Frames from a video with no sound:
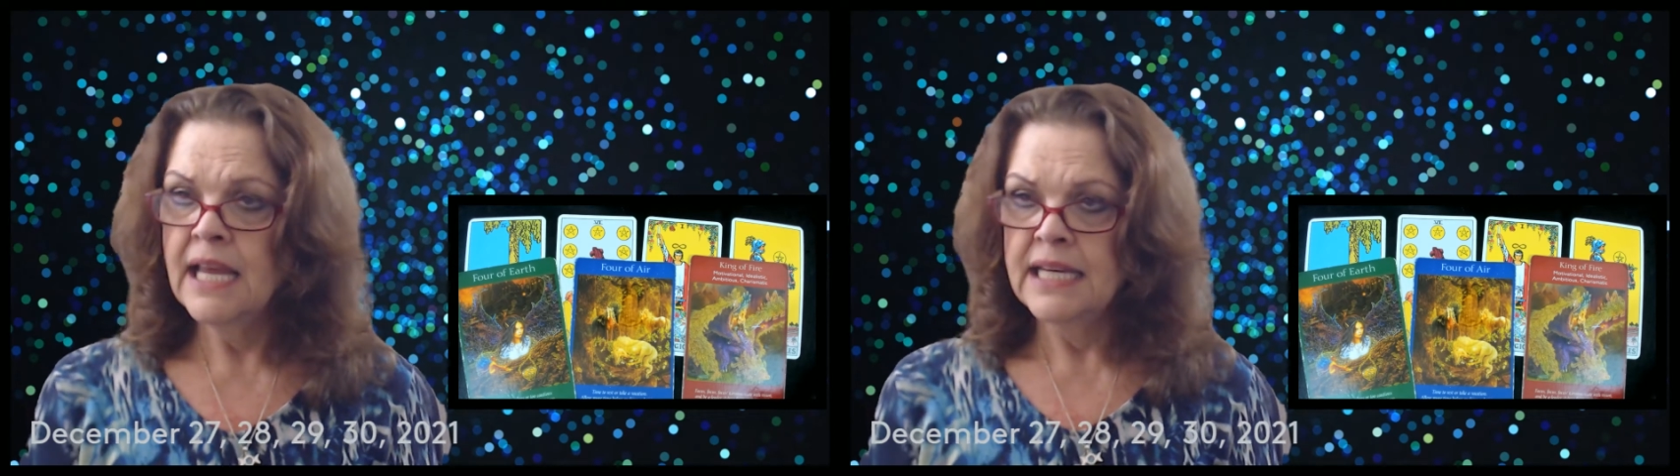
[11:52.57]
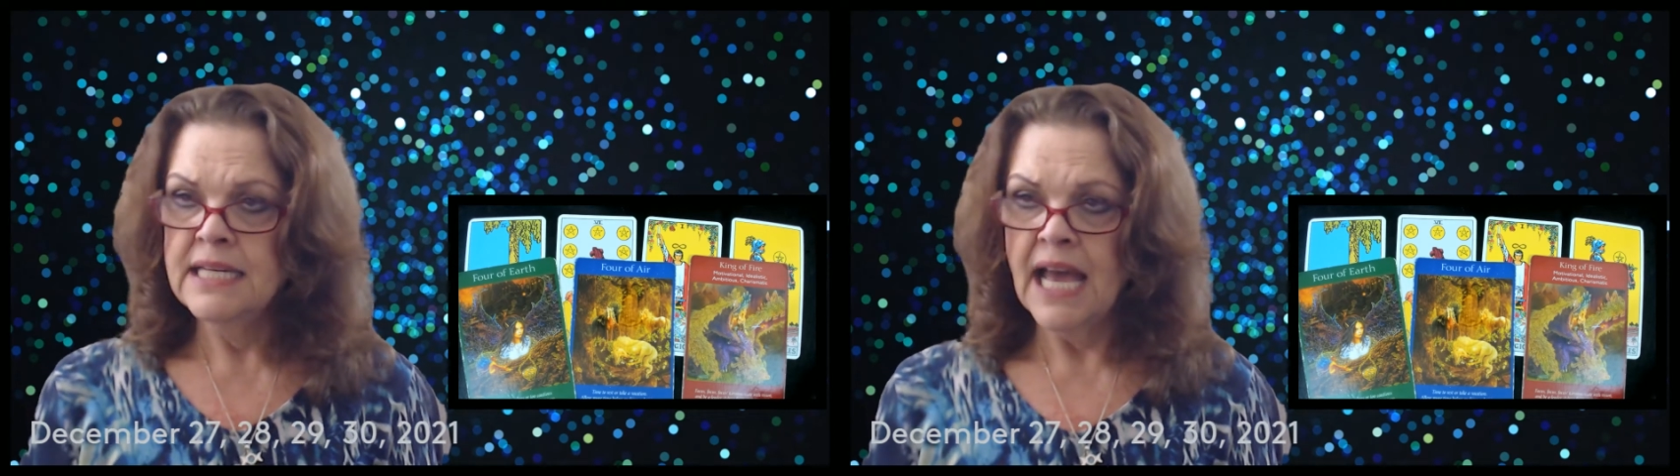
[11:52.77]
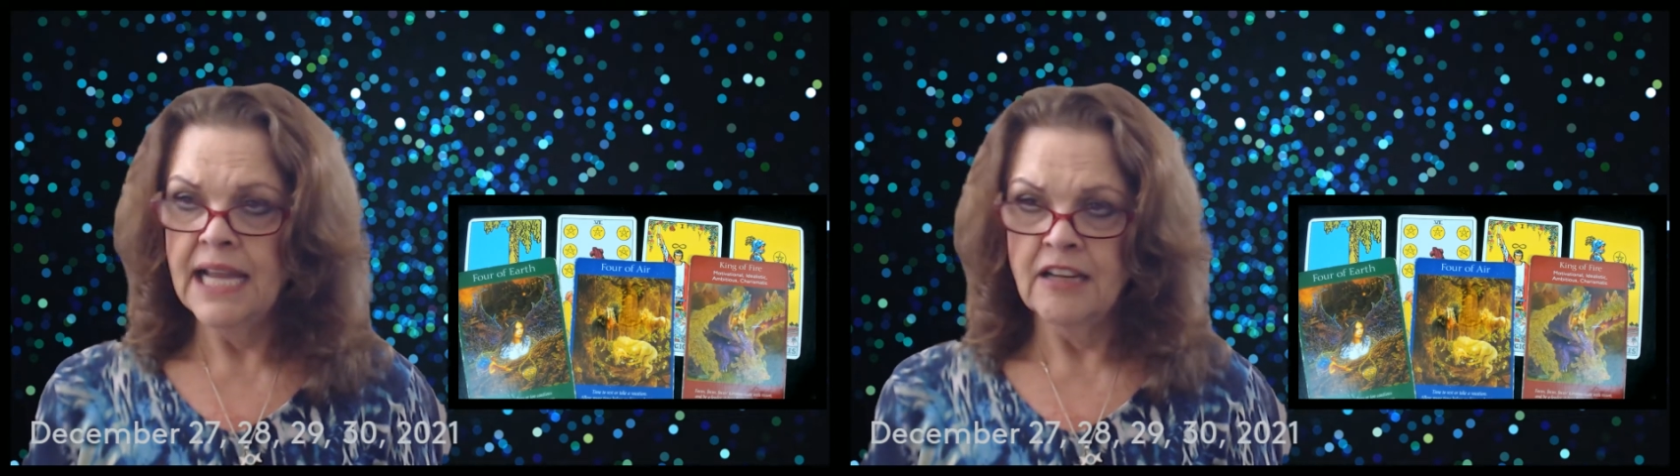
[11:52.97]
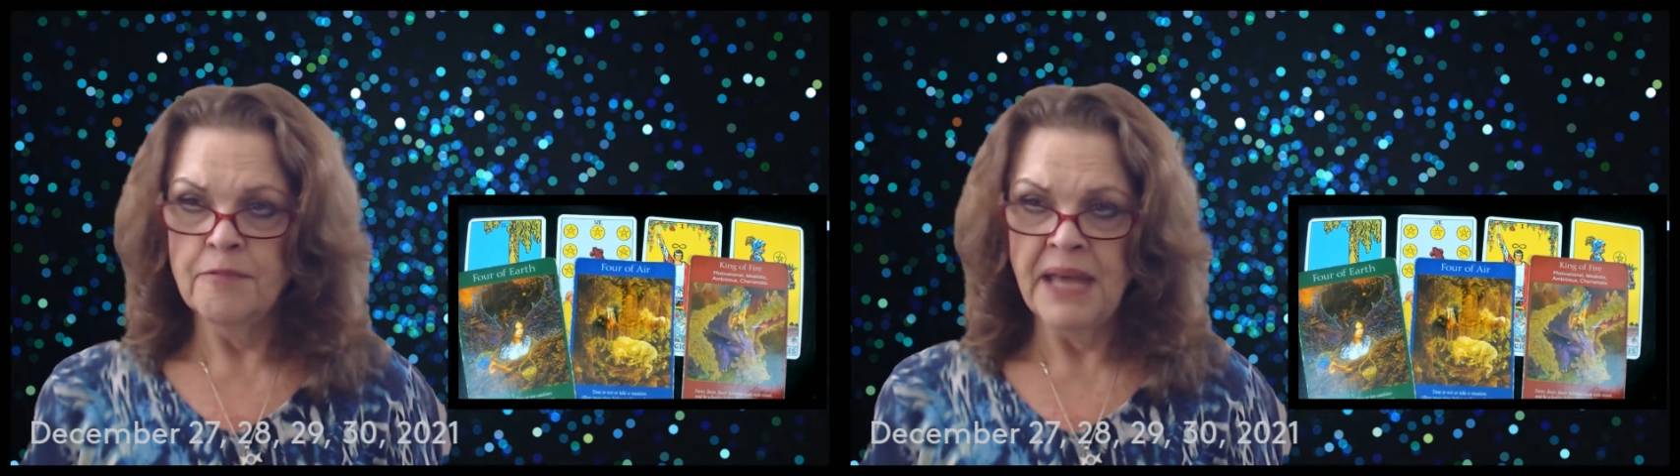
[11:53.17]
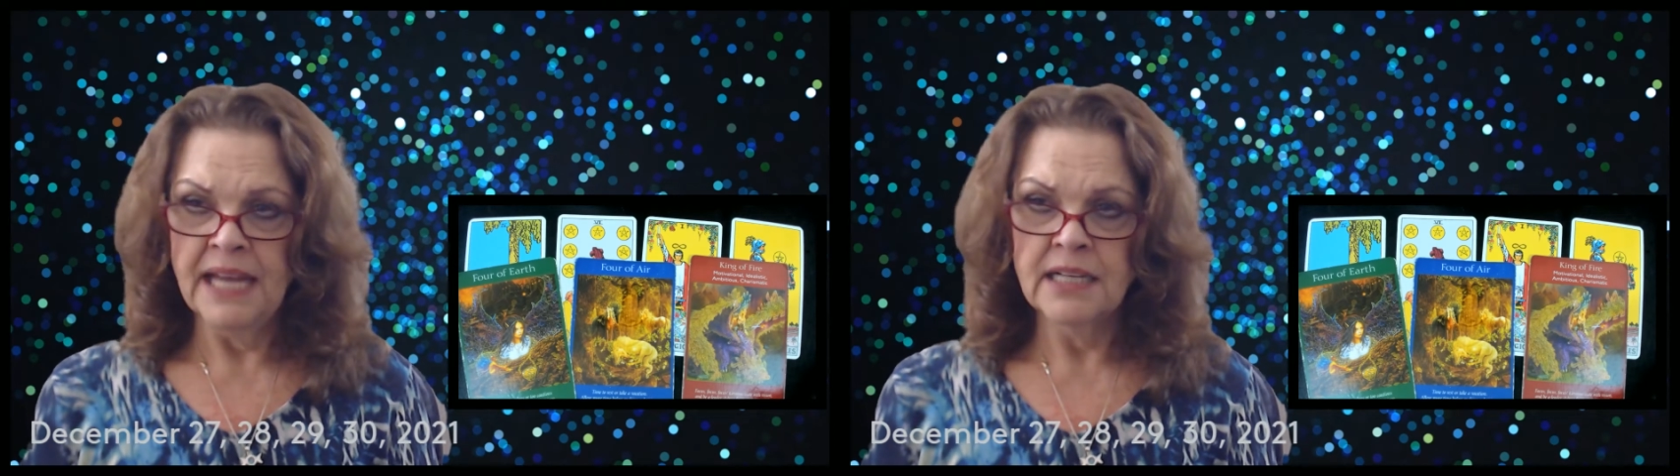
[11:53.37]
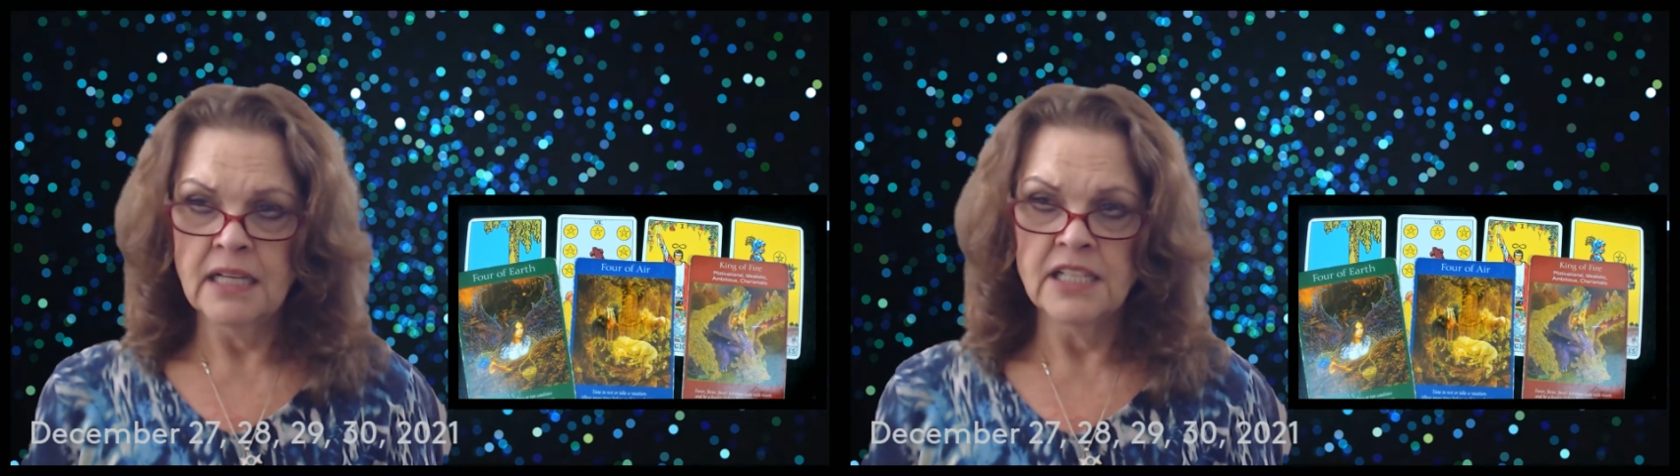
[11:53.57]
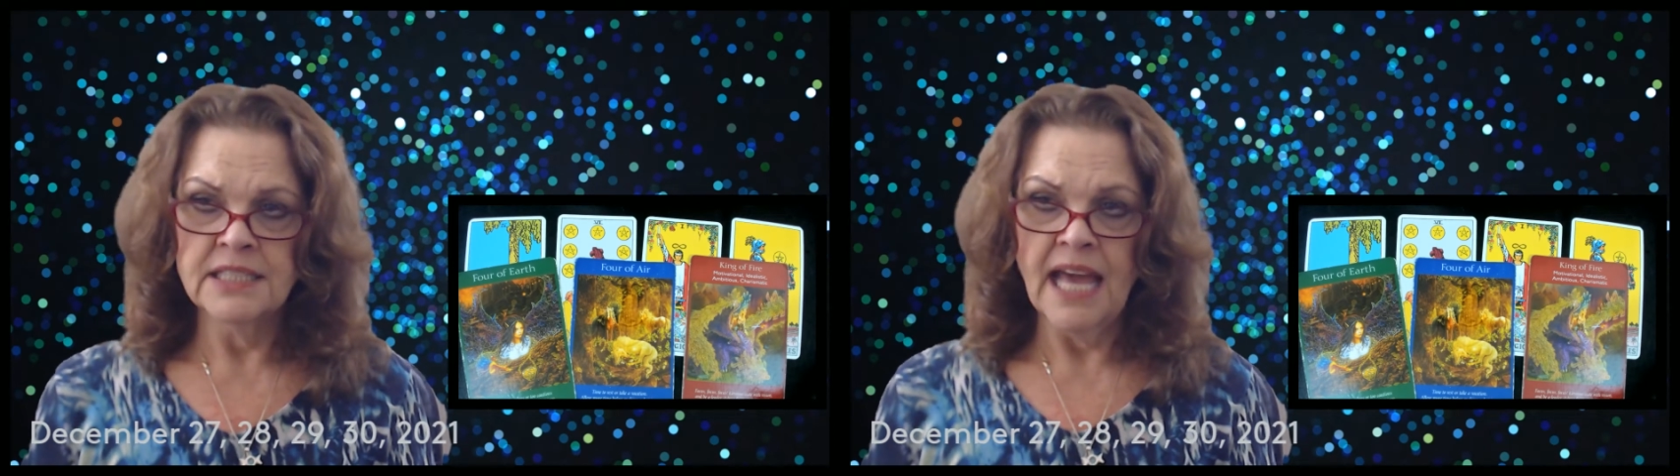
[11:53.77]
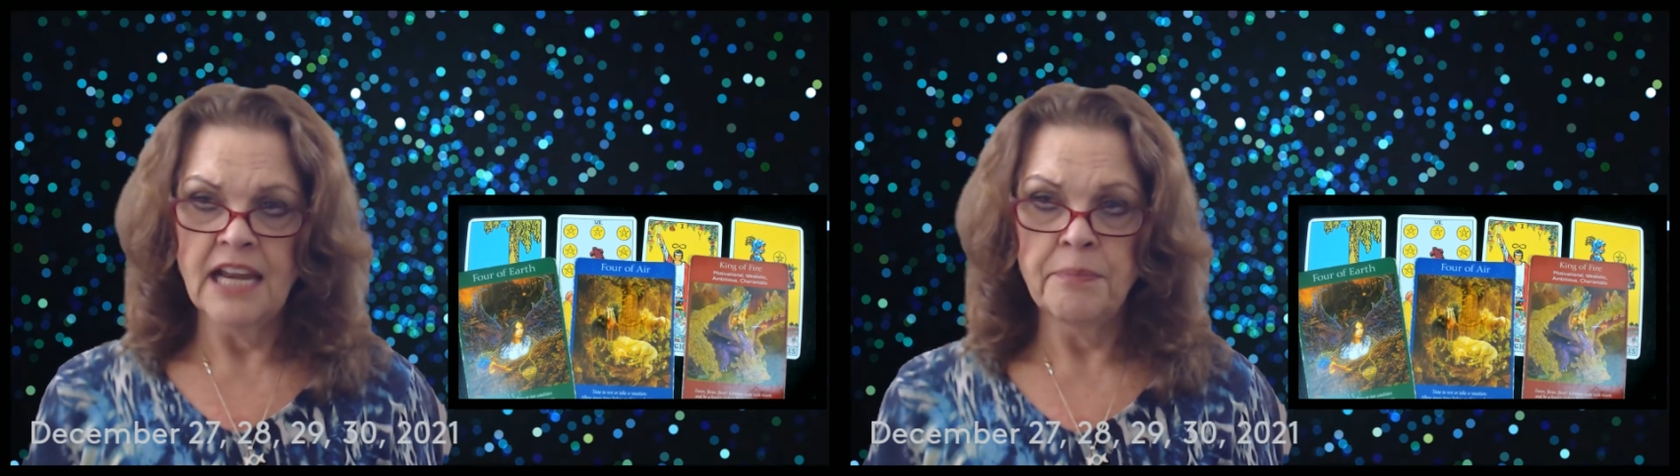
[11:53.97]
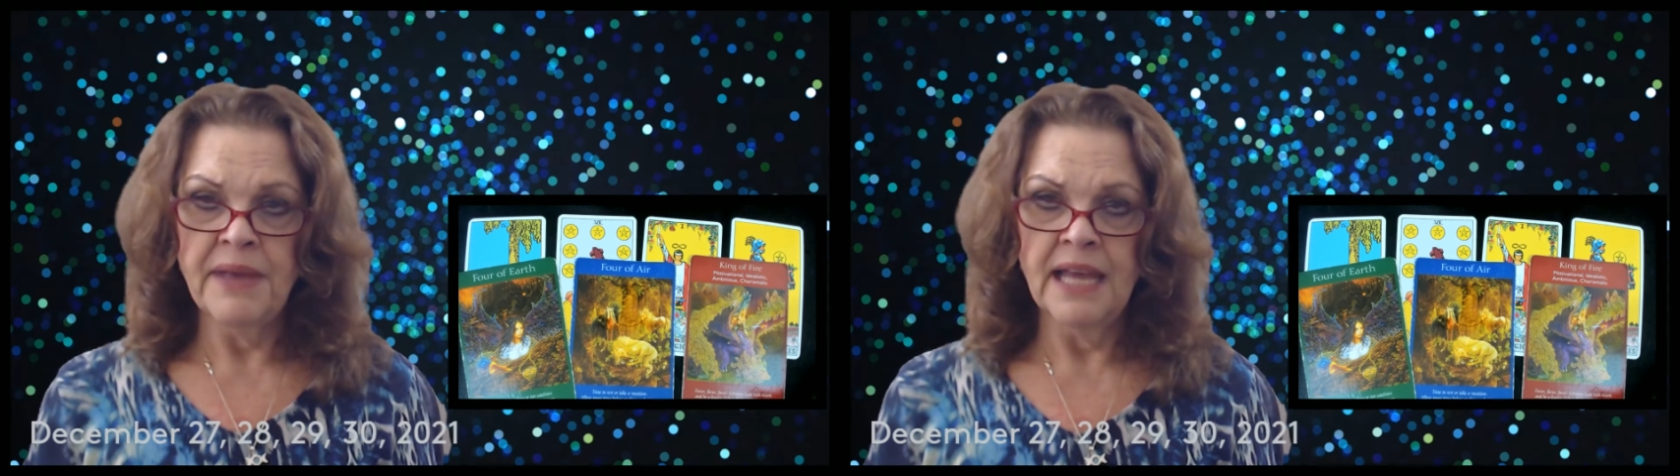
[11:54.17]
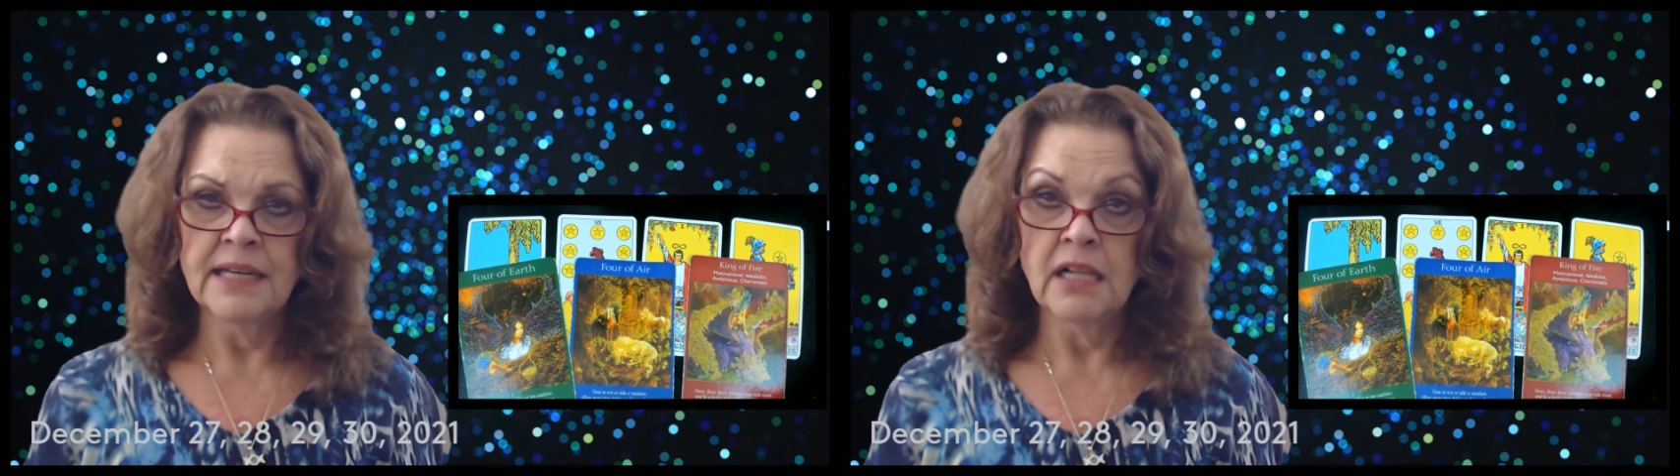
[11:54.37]
knight of pentacles knight of
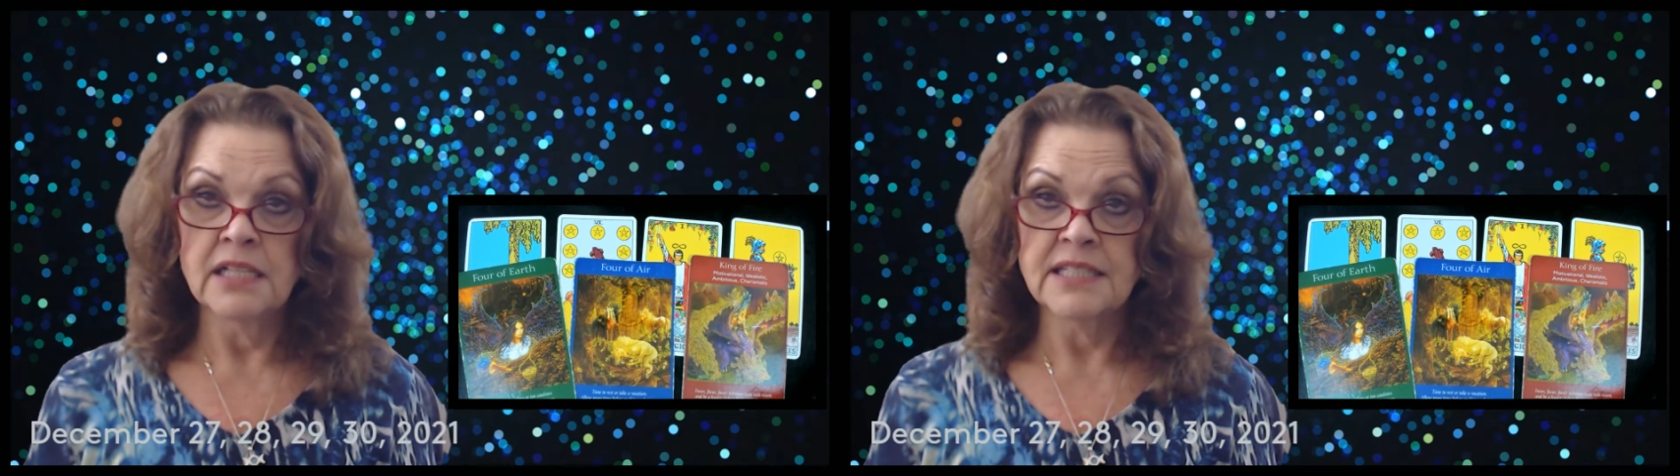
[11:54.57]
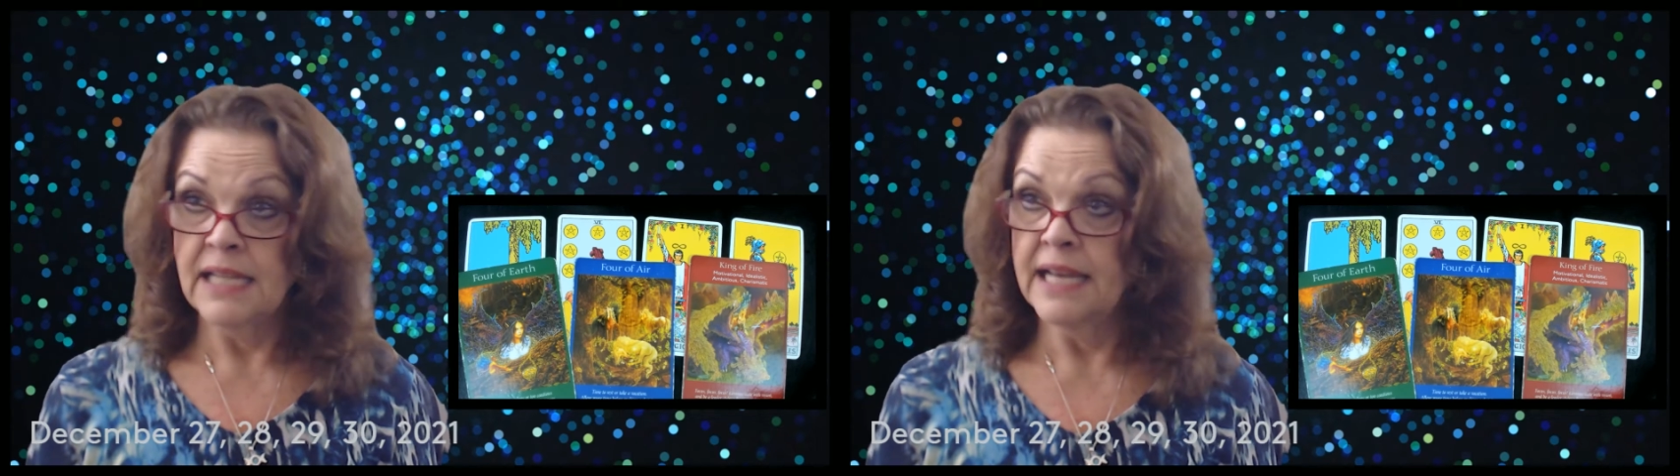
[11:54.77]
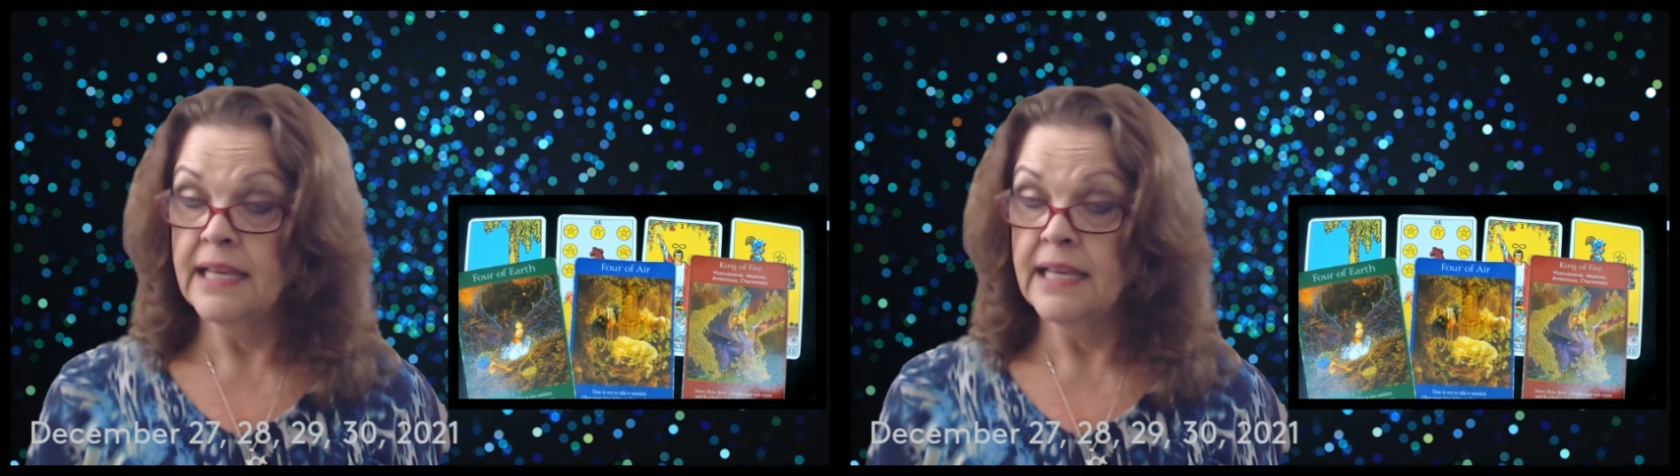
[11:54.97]
pentacles i was like